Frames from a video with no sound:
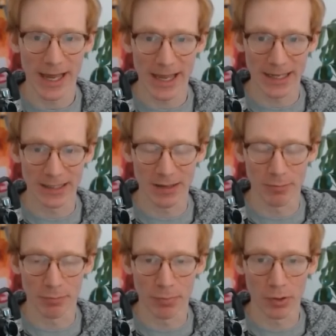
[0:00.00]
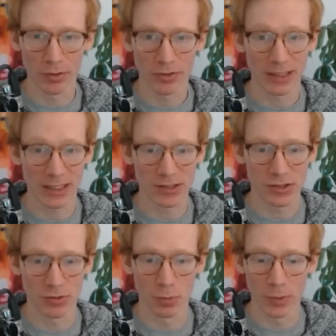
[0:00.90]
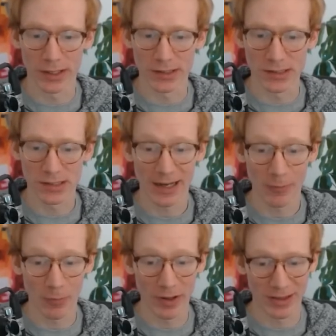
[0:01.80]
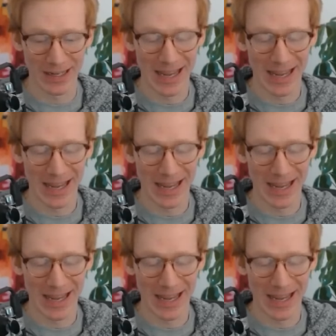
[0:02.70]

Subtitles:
and they both get you wins with